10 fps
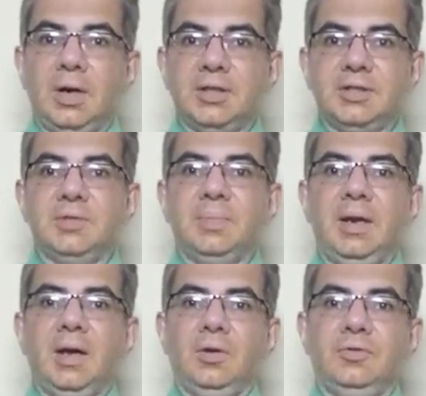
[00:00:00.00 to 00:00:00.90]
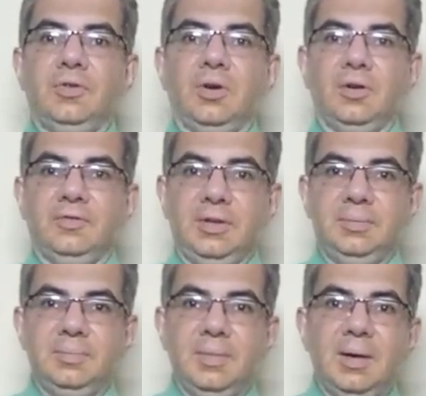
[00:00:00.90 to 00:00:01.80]
ask this man out for coffee.
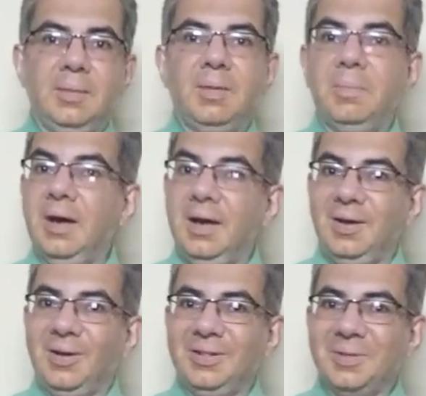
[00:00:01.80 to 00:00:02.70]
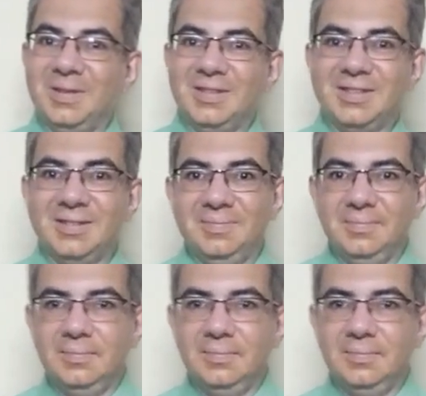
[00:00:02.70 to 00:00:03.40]
Bye-bye and all the best.